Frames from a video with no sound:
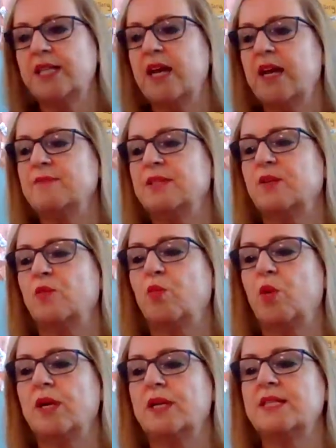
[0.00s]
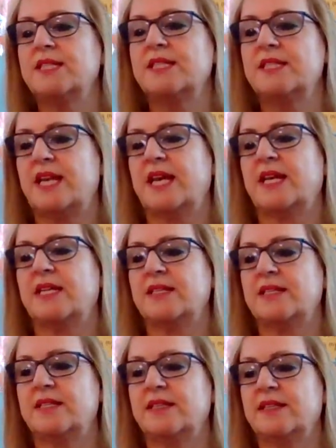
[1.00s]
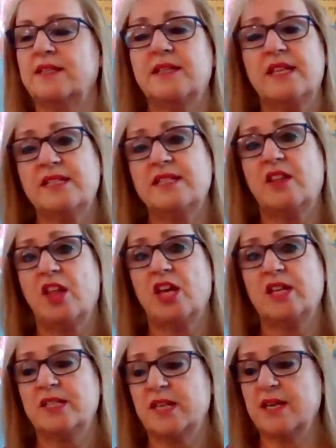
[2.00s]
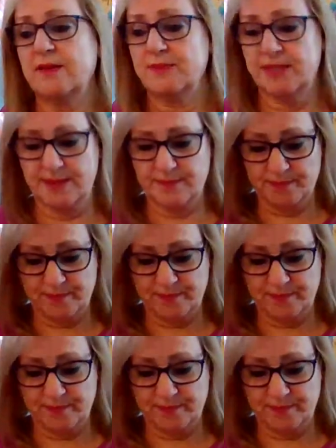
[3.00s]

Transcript: times in one second. That's a lot of times.